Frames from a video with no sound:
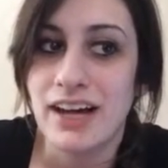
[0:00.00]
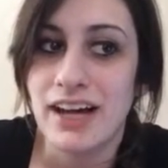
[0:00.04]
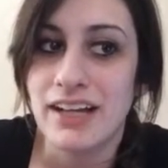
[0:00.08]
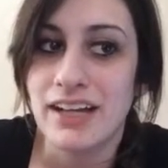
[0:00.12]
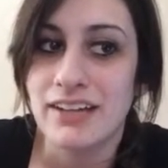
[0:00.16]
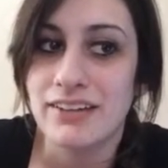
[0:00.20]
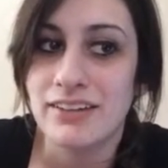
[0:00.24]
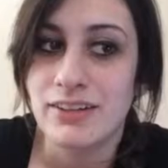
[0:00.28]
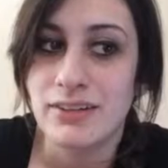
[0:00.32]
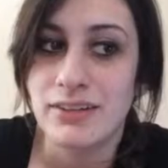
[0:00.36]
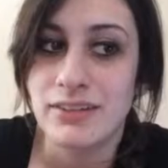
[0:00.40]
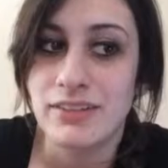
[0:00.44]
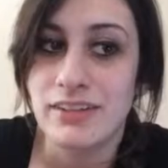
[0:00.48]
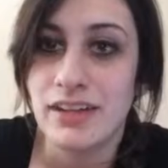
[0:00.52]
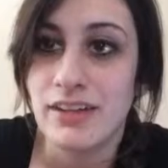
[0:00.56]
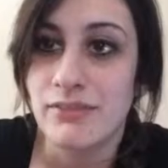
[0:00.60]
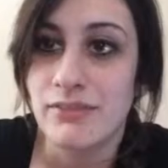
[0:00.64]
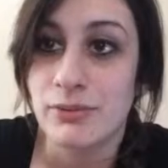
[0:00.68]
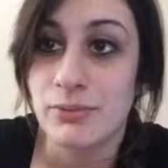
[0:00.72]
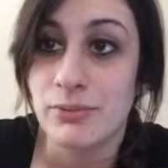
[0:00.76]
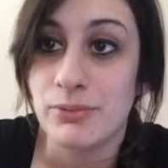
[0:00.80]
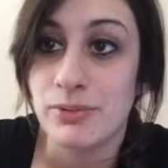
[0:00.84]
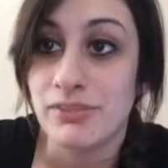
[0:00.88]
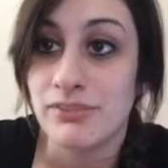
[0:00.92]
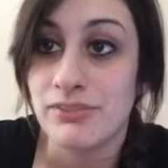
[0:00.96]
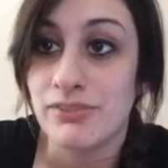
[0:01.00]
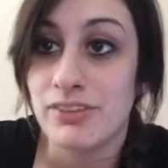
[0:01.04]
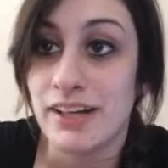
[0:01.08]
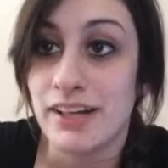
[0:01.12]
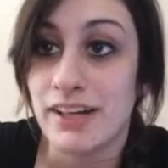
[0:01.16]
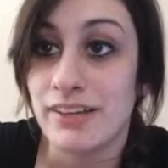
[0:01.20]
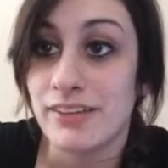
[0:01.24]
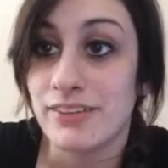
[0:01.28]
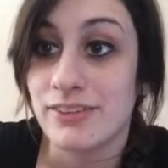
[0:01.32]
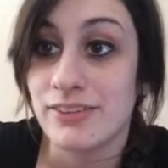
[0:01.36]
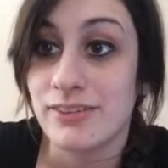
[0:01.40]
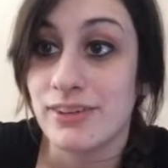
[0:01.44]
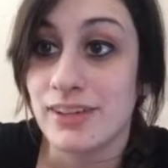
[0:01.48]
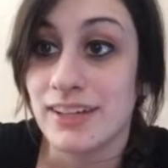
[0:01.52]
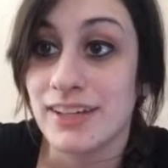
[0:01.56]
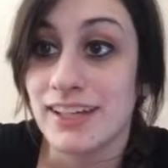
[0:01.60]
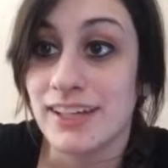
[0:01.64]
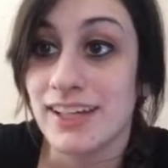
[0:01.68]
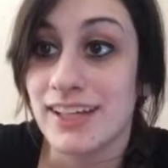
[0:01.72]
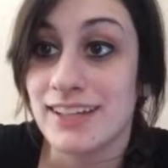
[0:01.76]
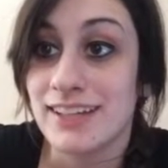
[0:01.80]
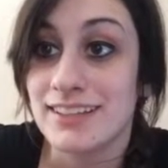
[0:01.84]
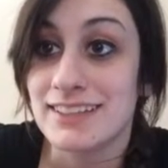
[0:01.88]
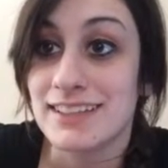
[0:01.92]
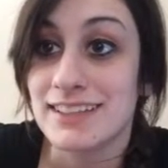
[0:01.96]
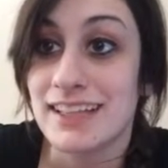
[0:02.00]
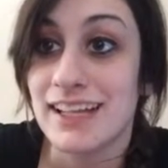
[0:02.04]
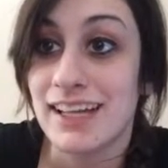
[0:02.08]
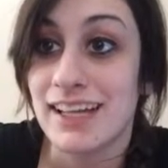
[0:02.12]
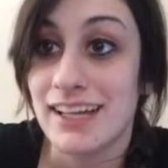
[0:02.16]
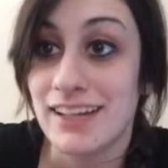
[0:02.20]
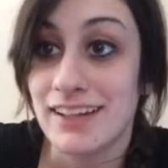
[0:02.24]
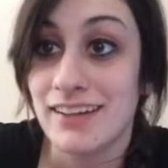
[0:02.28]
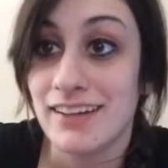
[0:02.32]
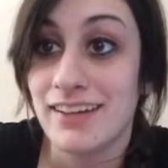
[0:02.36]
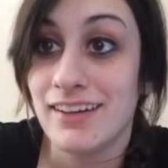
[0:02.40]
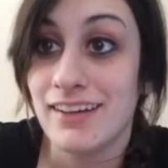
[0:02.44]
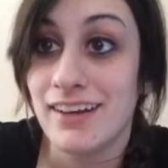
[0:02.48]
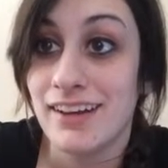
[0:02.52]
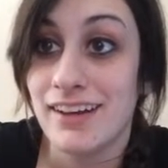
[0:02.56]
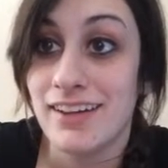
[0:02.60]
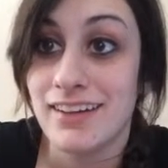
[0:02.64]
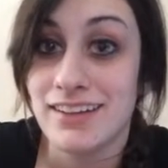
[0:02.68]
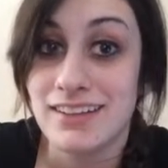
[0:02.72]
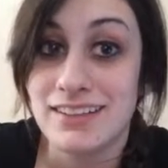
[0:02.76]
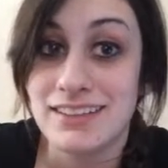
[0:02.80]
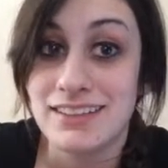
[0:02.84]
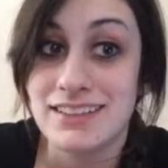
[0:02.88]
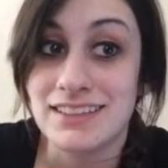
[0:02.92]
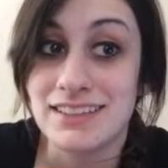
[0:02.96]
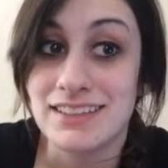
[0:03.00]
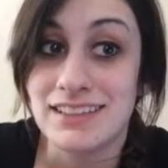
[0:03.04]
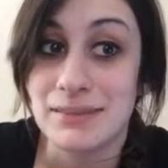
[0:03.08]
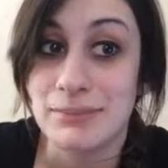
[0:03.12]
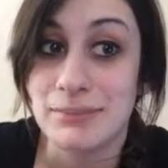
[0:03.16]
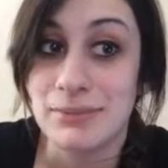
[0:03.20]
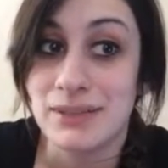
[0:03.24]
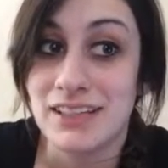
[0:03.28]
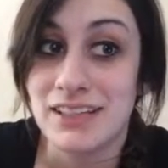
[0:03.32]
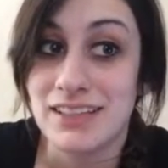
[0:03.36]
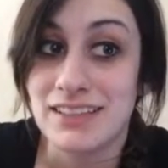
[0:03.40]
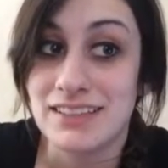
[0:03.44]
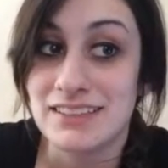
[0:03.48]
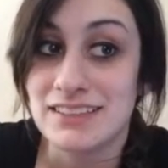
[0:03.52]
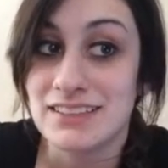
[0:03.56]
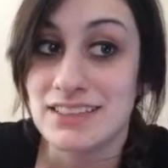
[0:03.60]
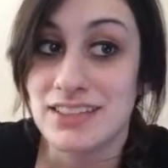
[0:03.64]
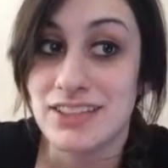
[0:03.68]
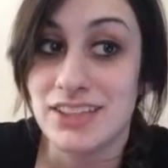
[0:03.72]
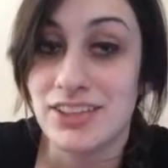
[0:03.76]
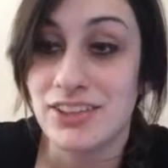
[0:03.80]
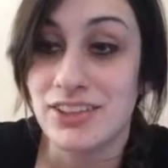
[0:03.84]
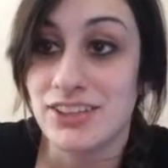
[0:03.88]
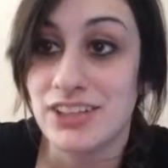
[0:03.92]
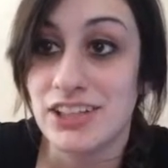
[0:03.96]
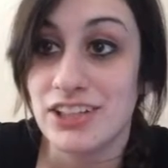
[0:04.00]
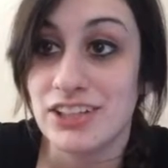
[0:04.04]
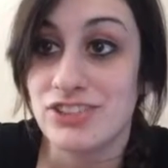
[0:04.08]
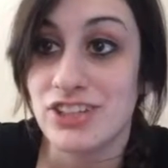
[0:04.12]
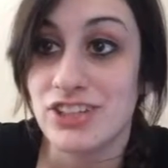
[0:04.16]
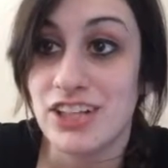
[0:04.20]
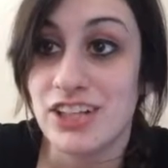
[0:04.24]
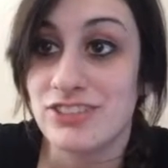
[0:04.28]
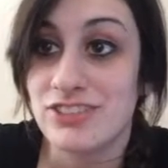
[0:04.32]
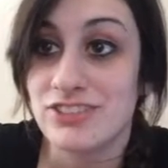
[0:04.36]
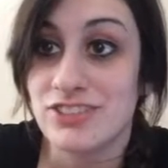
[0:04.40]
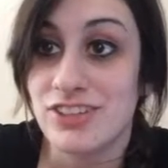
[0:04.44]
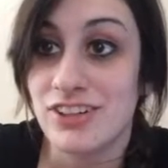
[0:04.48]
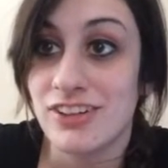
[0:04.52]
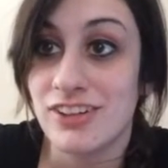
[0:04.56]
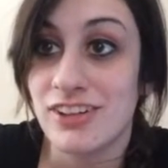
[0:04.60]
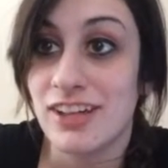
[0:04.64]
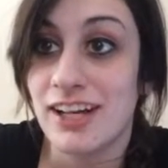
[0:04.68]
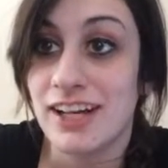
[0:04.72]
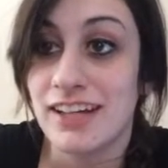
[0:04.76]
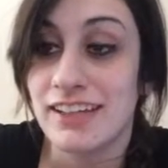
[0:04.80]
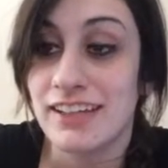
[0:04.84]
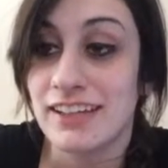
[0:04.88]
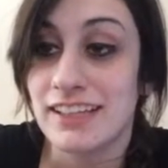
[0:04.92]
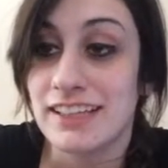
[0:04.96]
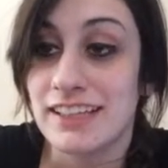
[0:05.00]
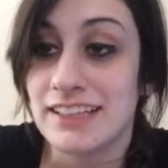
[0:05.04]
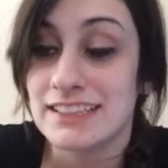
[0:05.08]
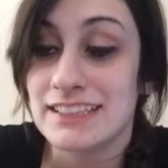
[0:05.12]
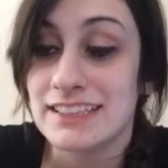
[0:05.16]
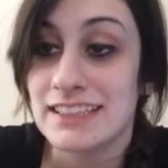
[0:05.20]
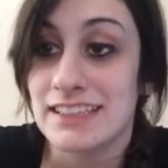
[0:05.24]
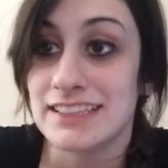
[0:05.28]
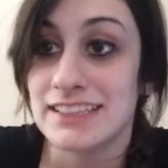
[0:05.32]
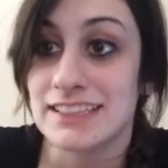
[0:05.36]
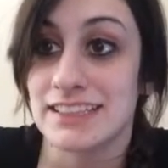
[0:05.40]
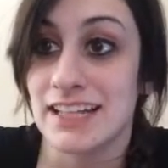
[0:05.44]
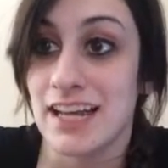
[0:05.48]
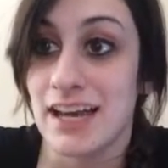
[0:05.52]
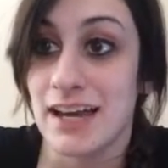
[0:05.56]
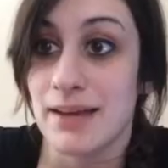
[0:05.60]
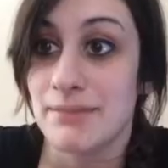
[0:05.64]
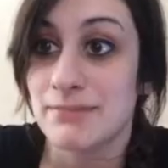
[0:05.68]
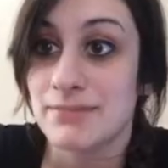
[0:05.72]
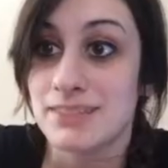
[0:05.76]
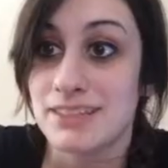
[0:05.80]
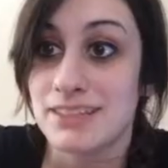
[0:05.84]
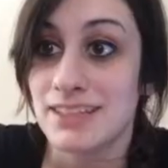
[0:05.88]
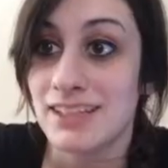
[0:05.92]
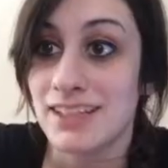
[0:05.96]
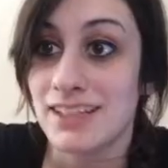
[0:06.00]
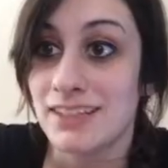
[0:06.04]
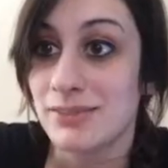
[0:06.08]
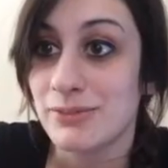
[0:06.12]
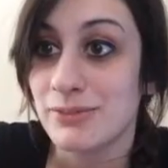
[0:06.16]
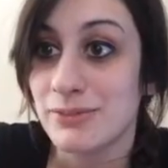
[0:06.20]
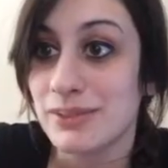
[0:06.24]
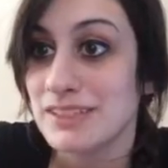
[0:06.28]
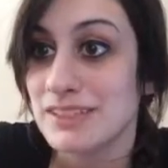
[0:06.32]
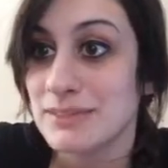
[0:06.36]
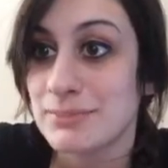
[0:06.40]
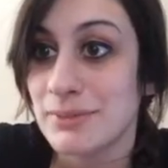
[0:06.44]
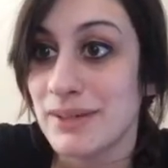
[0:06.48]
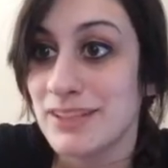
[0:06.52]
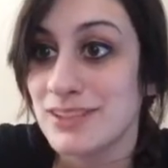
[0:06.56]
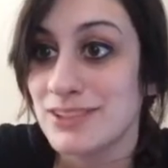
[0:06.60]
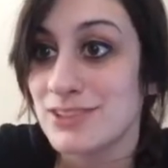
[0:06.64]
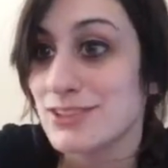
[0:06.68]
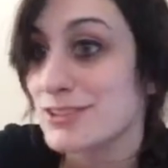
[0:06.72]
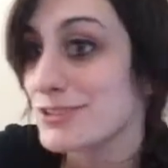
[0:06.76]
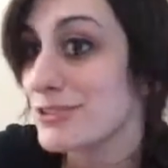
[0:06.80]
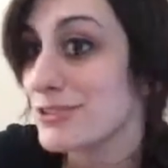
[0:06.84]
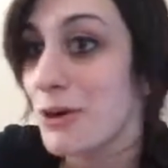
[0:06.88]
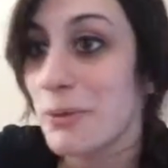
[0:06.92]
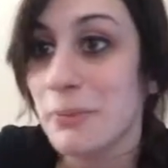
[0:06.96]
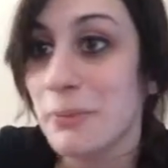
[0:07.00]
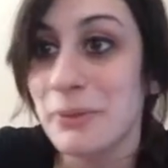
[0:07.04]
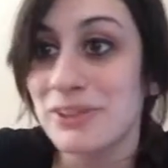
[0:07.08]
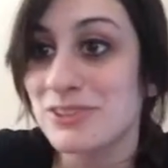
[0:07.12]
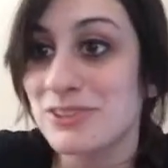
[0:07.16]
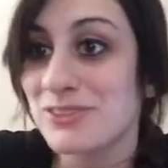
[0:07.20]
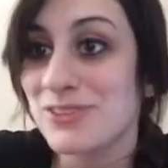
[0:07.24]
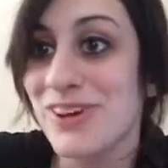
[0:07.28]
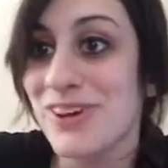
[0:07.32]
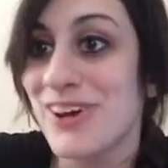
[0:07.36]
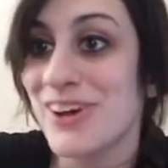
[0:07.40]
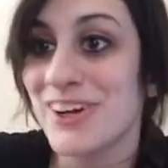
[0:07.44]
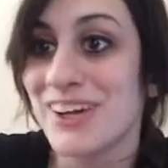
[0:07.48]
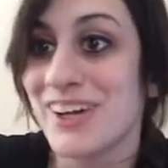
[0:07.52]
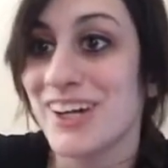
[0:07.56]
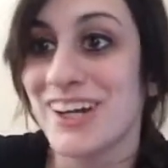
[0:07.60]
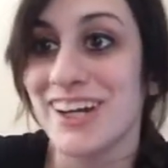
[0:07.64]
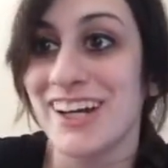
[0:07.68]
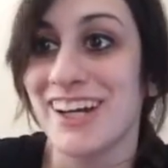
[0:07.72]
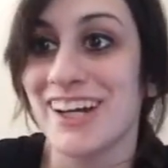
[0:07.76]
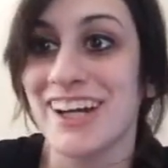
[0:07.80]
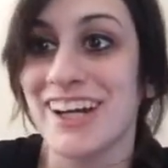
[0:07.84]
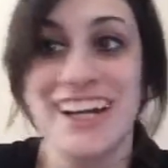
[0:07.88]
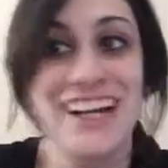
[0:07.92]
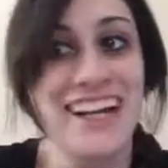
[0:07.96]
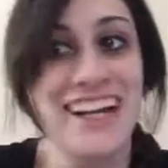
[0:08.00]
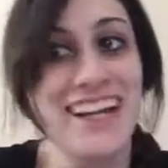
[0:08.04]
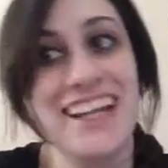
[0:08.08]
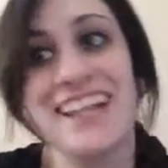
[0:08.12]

I never want to fly through LAX again, honestly, because security changed our line like 6 times, and we spent so much longer,